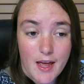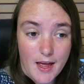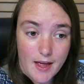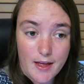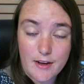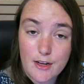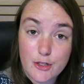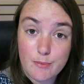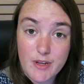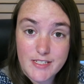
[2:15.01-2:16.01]
and I
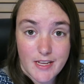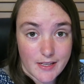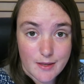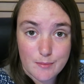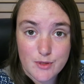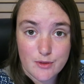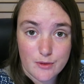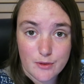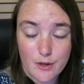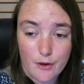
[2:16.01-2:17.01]
should be seeing him
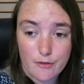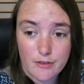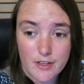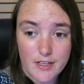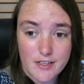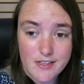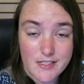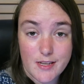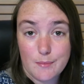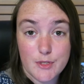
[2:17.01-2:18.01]
soon, hopefully it's
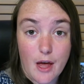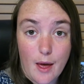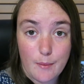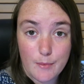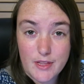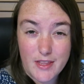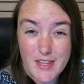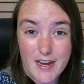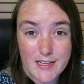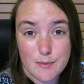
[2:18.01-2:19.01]
sometime within
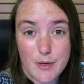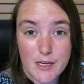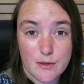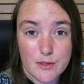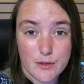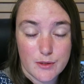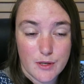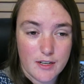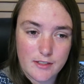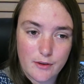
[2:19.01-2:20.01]
the next week or two,
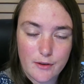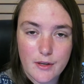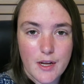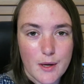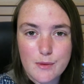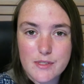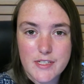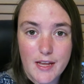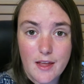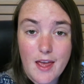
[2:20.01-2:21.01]
I don't know, we'll
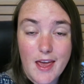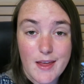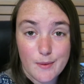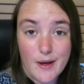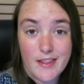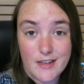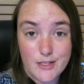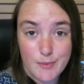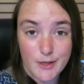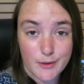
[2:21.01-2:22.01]
see. Either way, that
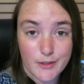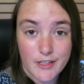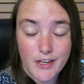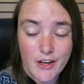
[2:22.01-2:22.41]
should be good.